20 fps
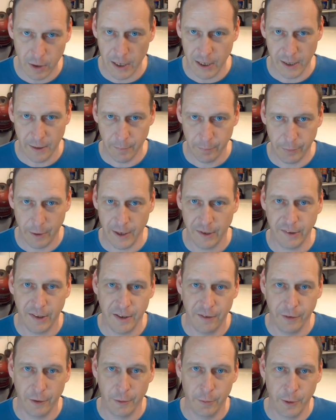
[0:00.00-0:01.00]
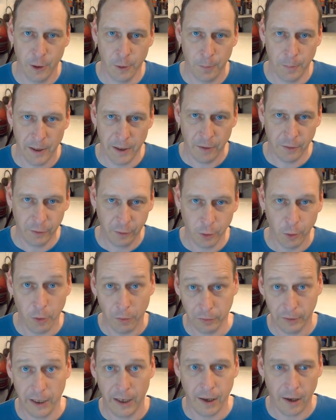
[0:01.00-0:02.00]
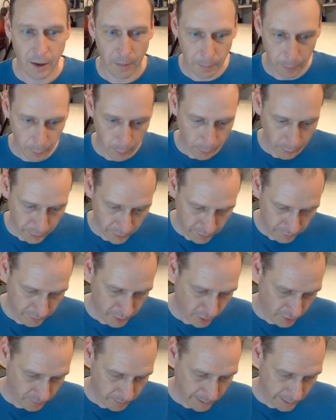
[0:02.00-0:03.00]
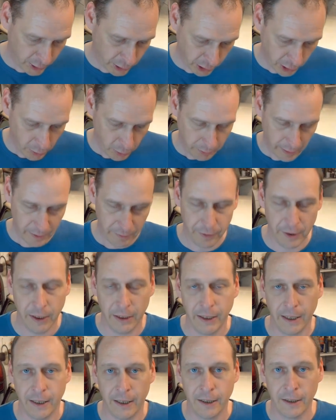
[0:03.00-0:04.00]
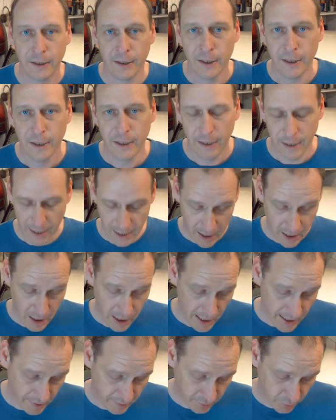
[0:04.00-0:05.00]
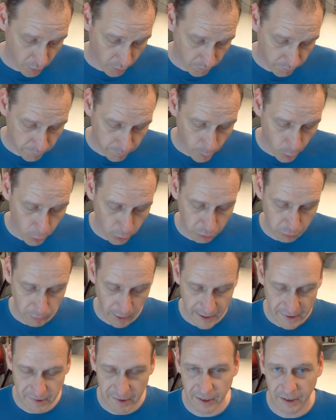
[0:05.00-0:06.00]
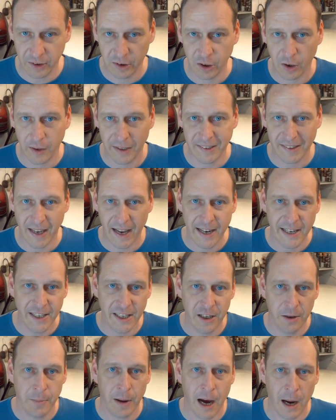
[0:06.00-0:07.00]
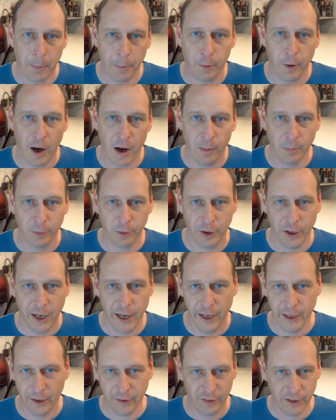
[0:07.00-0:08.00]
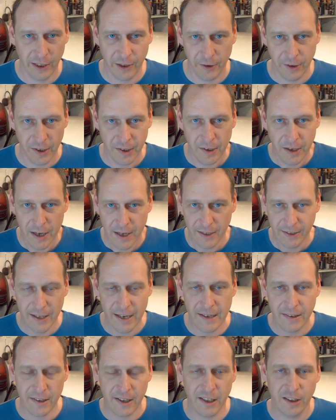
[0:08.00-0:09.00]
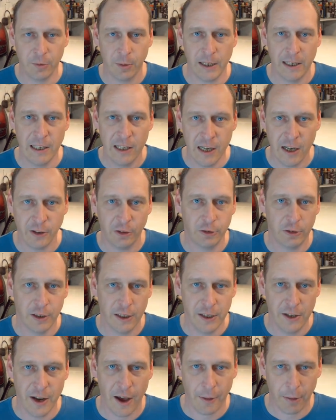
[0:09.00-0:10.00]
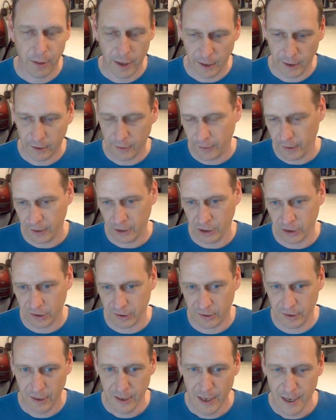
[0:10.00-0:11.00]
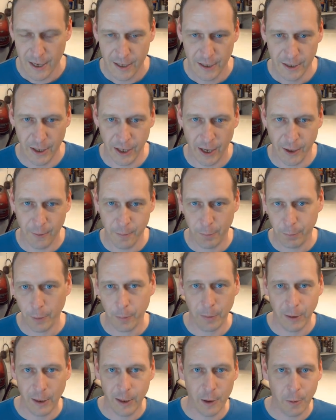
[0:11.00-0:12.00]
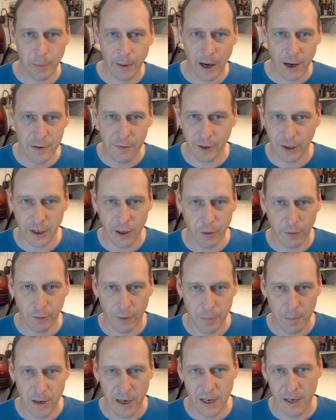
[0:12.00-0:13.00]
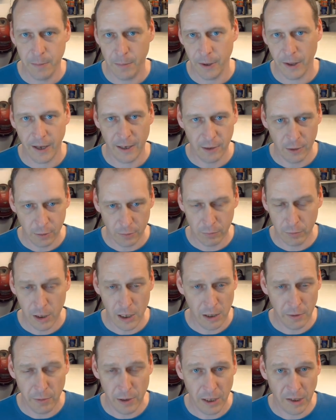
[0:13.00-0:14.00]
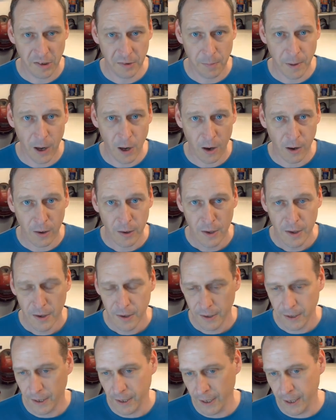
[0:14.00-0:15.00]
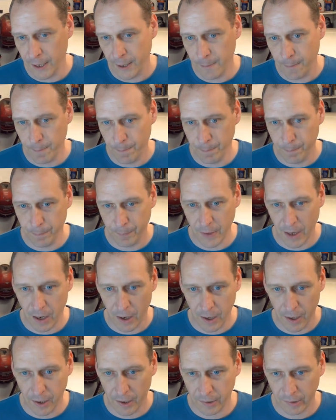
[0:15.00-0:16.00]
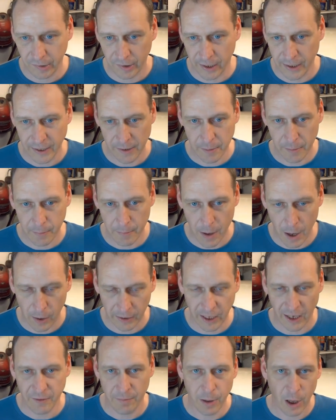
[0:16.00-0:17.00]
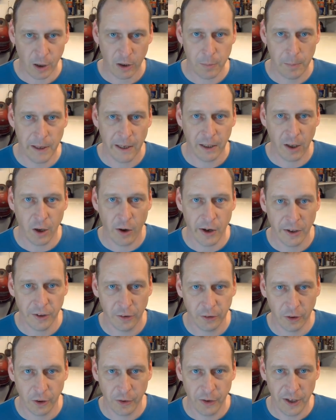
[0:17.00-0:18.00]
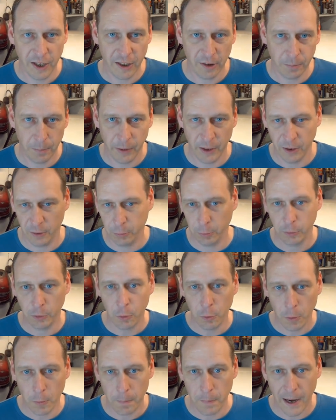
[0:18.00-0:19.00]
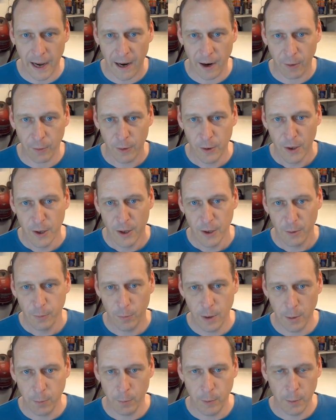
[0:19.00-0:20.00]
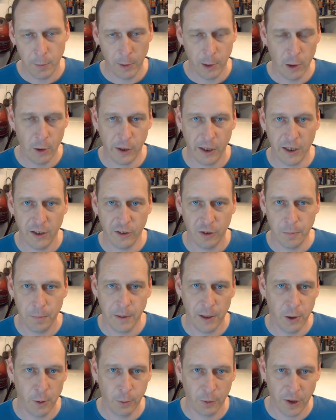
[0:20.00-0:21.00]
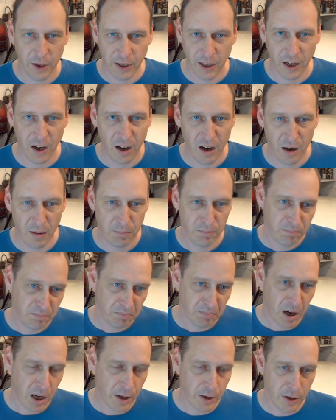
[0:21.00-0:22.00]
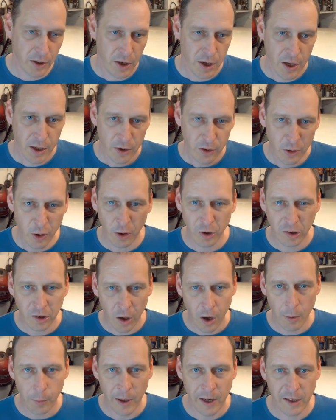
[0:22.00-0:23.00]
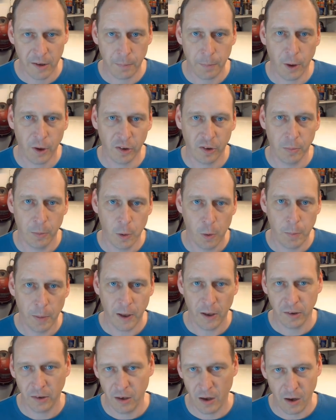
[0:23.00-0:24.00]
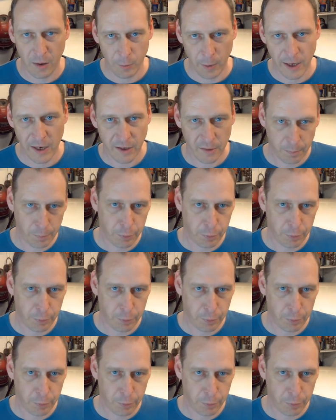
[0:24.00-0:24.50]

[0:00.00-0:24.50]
really impressive, a real bit of sort of car porn, nice bit of jewellery for your car. It's got Force Racing titanium upper arms on it, and I tell you, these things weigh literally nothing. They're just, you know, probably a little bit overkill for a Mini, but they look really, really smart. So I gave Mark a bit of guidance on this, but this was all about, we were looking to build the car not as lightweight as possible, but as lightweight as